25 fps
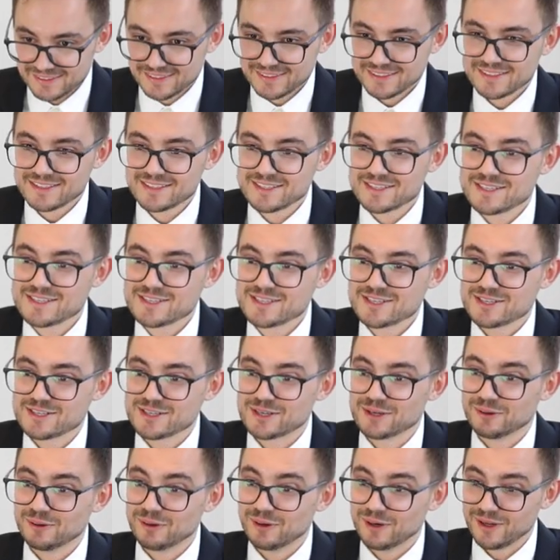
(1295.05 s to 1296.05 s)
based on
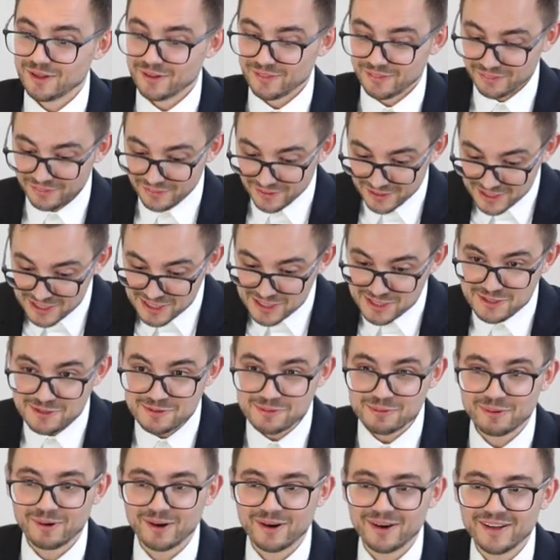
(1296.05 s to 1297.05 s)
asking price after
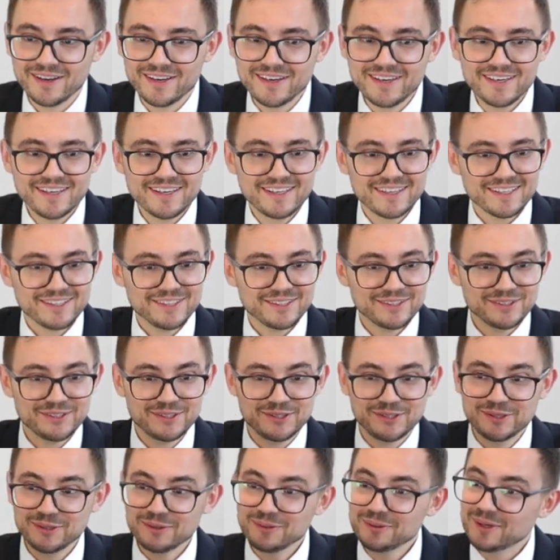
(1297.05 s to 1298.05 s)
commission, there's
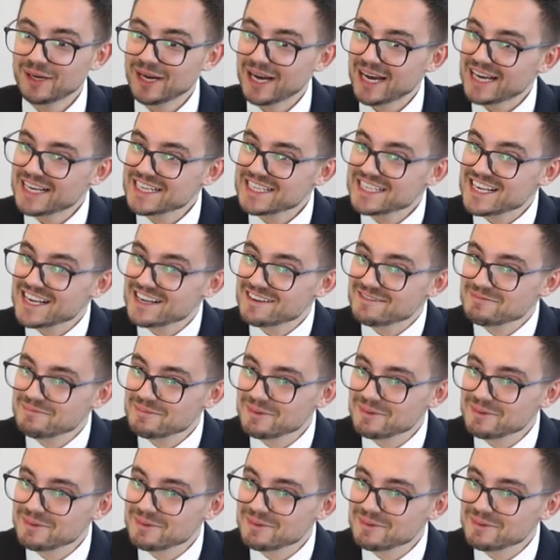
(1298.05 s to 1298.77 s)
GST and PST on the